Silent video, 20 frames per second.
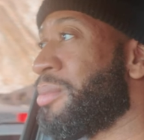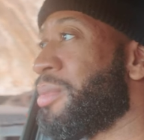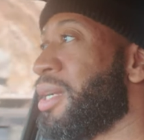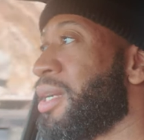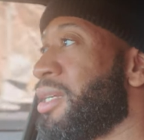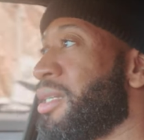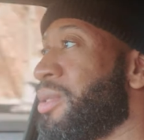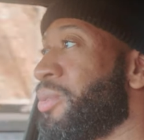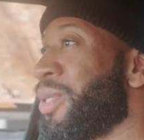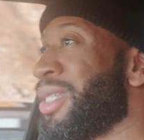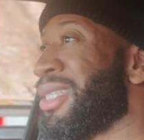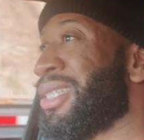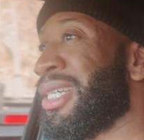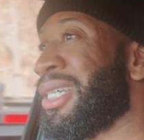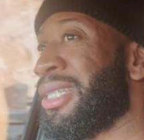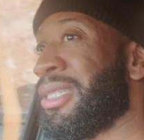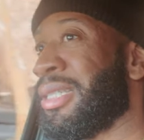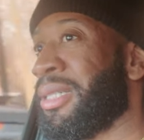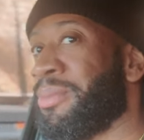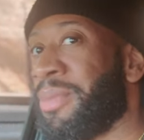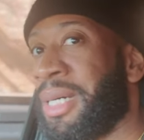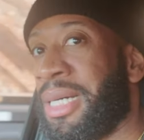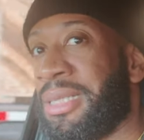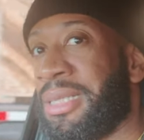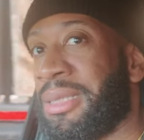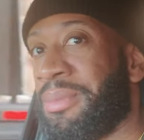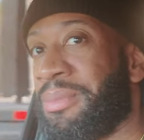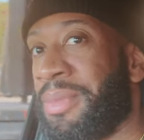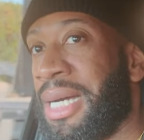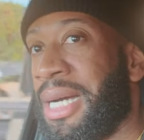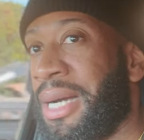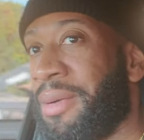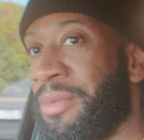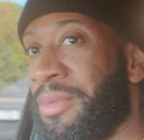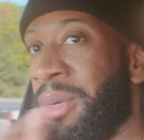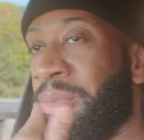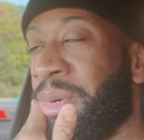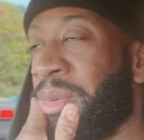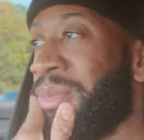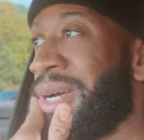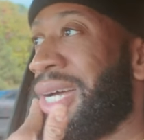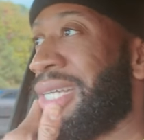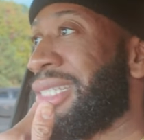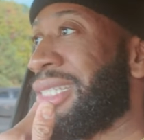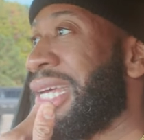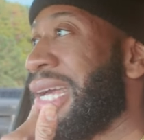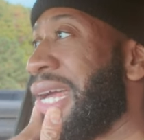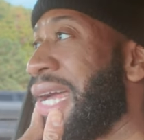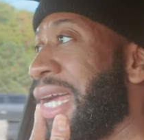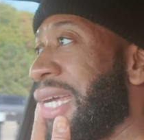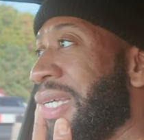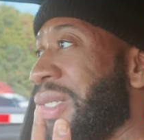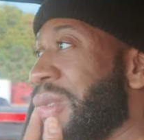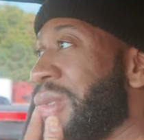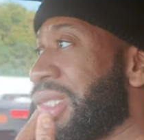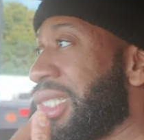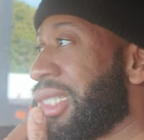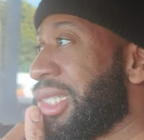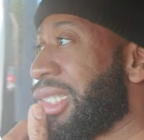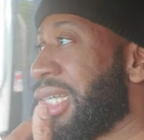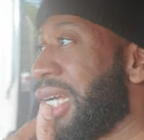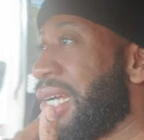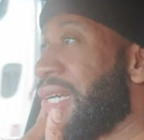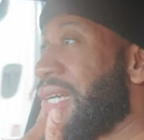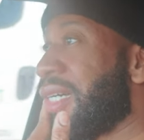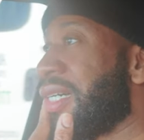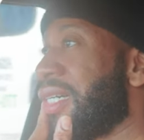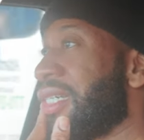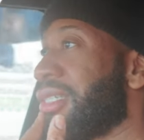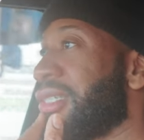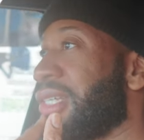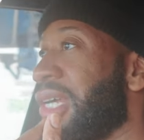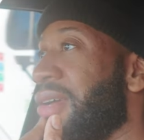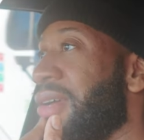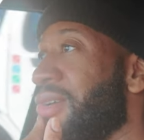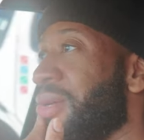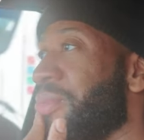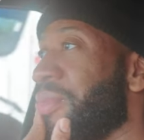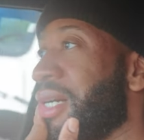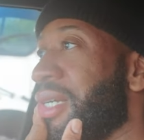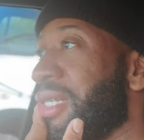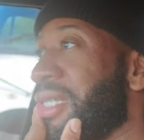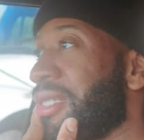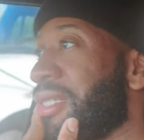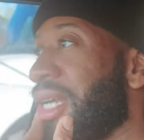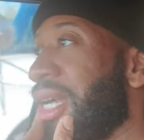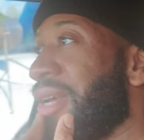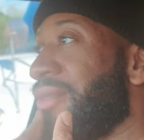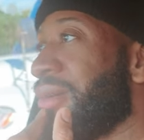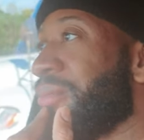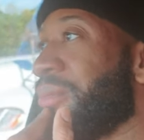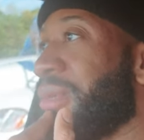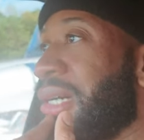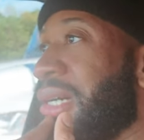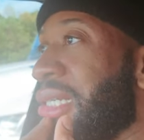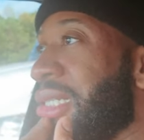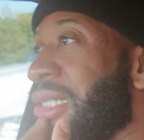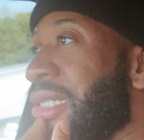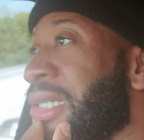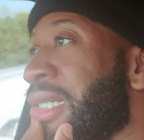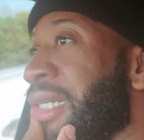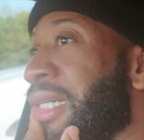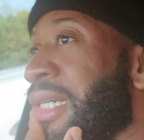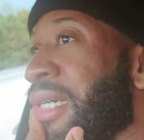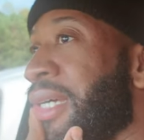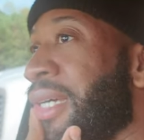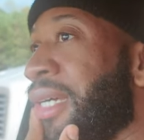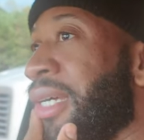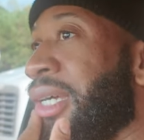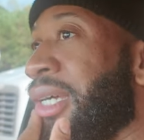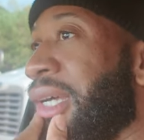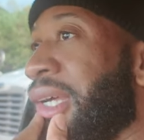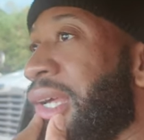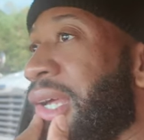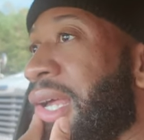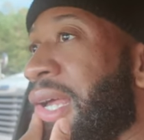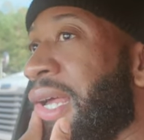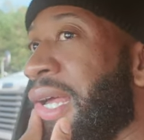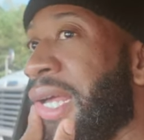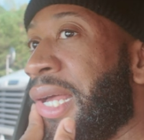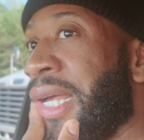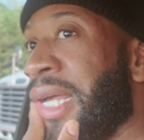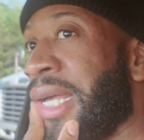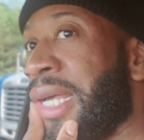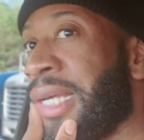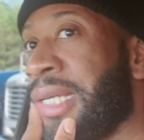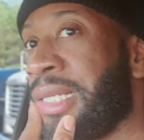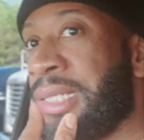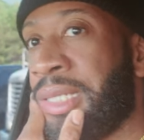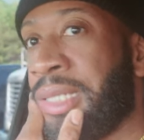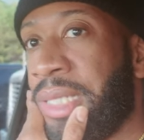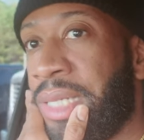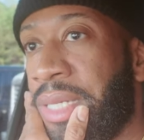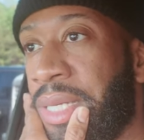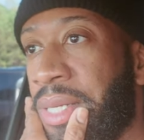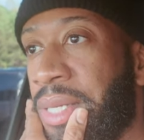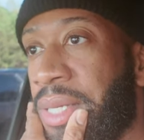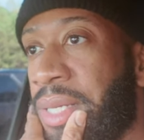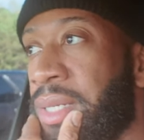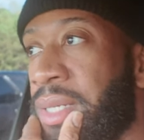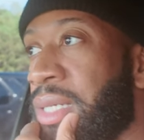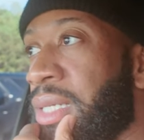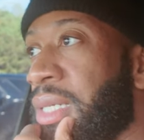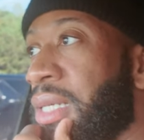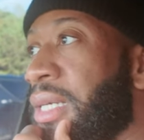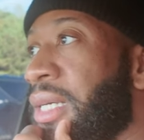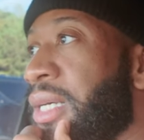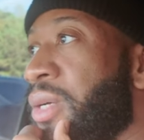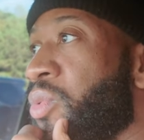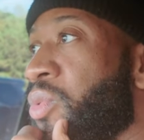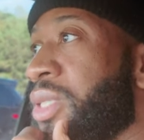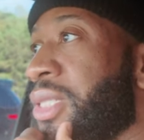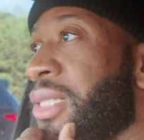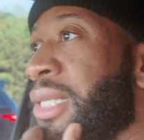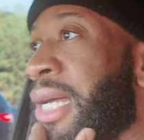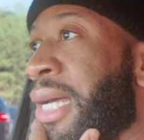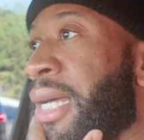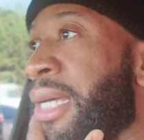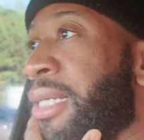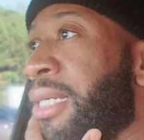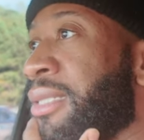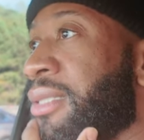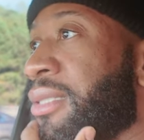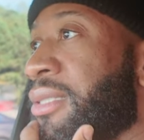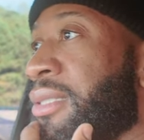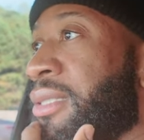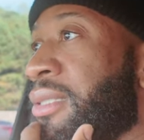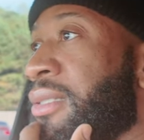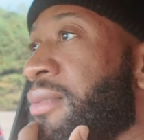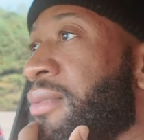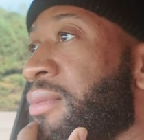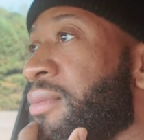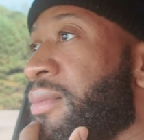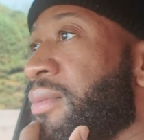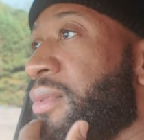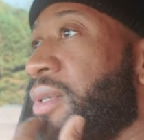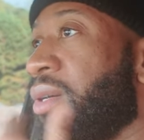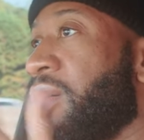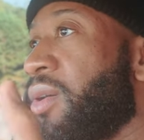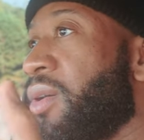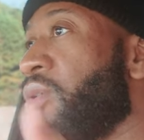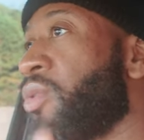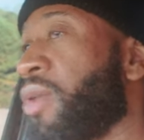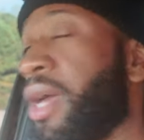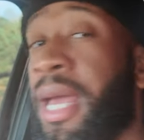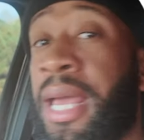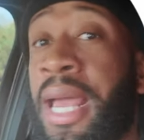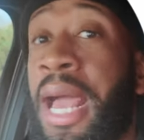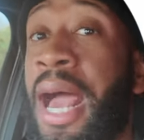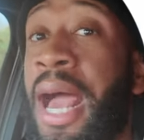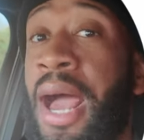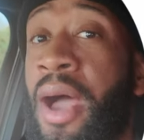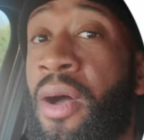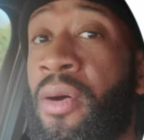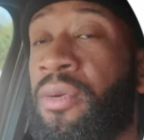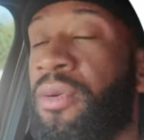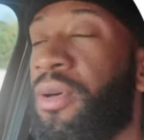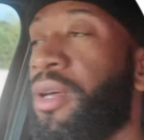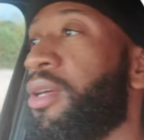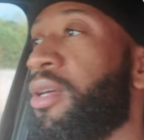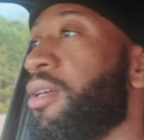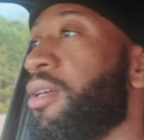your money. One thing that my, my I remember my dad used to say, oh, save your money, save your money. And it was like, okay, how?